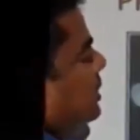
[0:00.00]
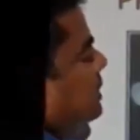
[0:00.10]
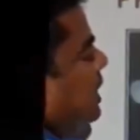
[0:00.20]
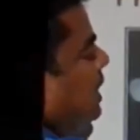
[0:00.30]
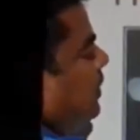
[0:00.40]

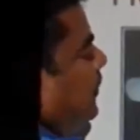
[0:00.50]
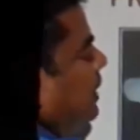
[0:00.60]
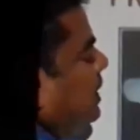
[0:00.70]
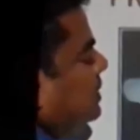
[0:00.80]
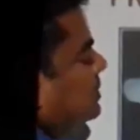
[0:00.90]
these are the
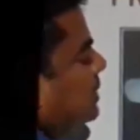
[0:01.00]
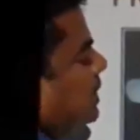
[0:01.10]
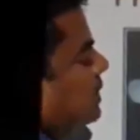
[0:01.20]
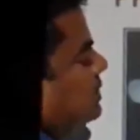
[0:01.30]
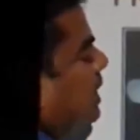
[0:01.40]
petals,
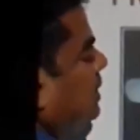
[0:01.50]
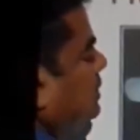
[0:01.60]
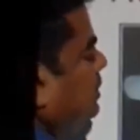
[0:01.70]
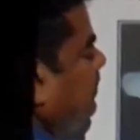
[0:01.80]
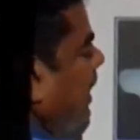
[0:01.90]
these are the
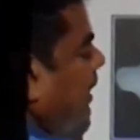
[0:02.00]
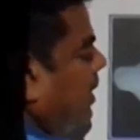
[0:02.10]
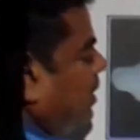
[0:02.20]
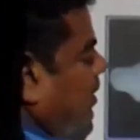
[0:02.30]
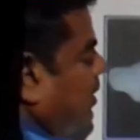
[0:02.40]
receptacle.